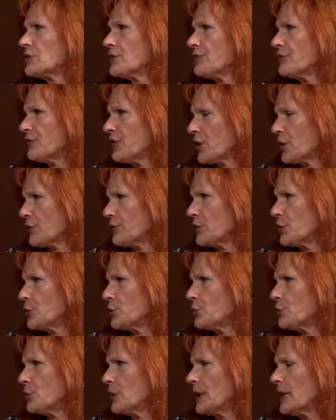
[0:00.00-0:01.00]

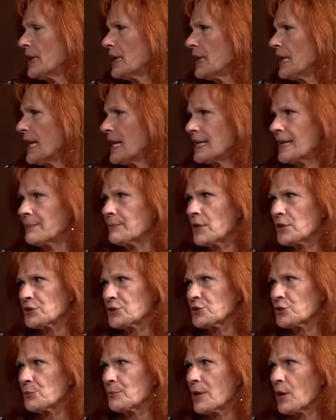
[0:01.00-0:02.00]
Fairview, and I'm not
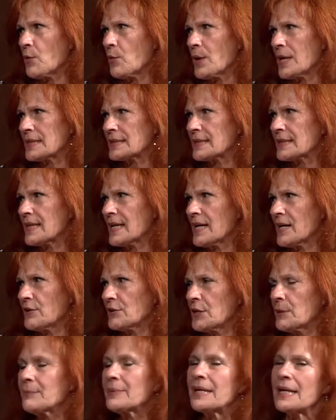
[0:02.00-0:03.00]
sure about West
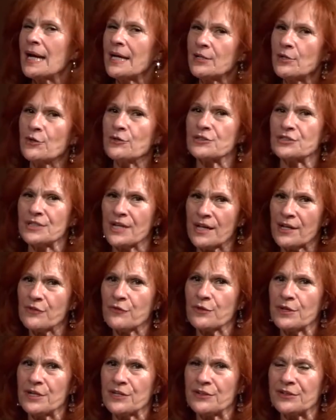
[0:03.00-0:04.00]
County, but I know there's
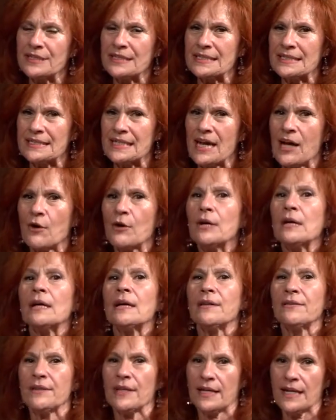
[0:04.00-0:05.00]
other areas now
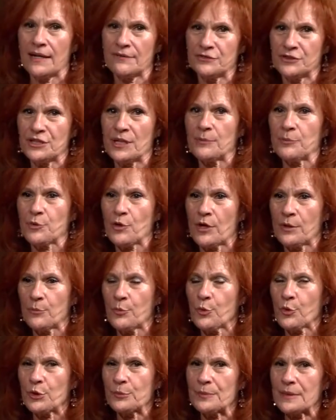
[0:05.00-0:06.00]
that have jumped on
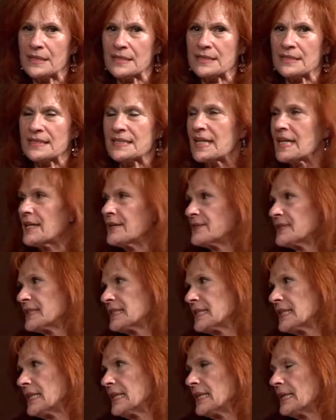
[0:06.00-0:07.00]
board because they have
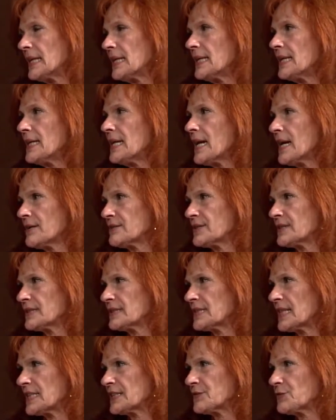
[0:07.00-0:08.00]
seen how
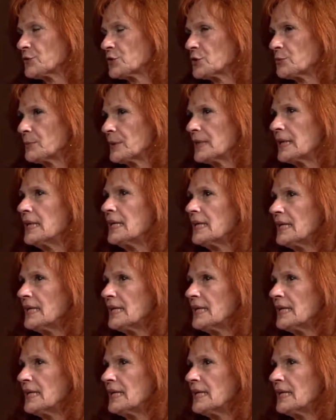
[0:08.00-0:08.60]
successful it's been.